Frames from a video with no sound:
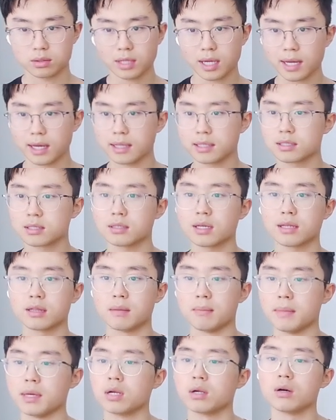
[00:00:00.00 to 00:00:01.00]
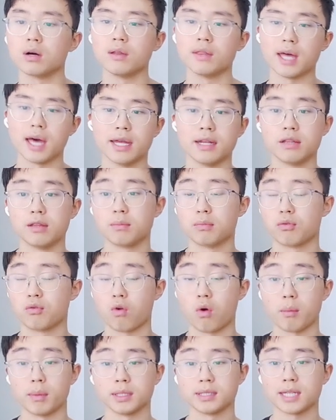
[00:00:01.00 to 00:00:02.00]
it's like the middle and the end of the
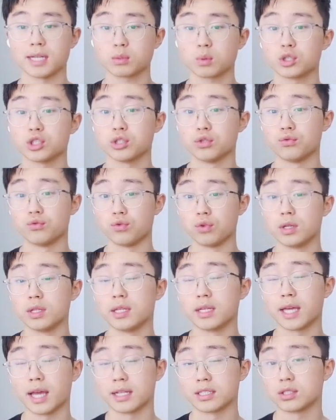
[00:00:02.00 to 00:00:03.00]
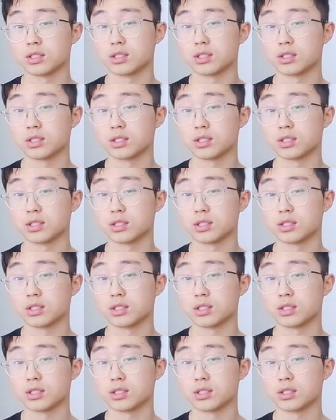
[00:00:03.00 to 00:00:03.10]
performance. That's where she really gets